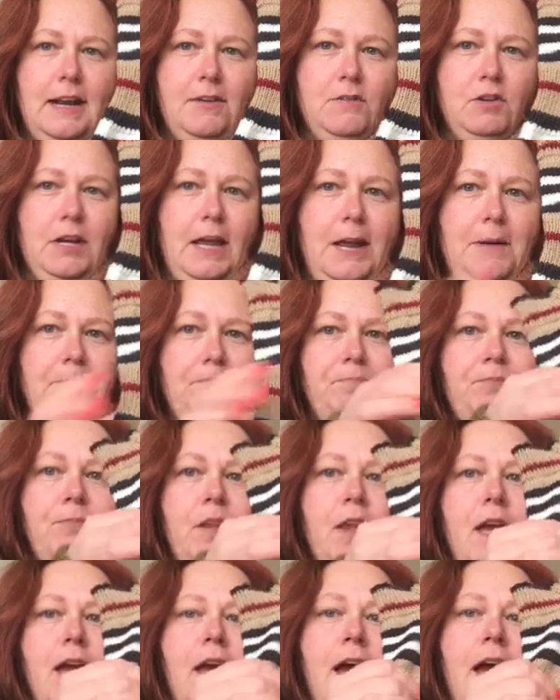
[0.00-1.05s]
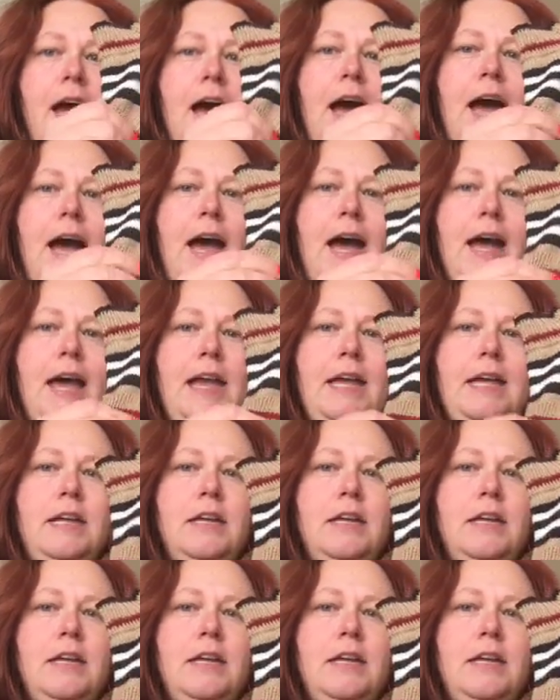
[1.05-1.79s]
ever knit. I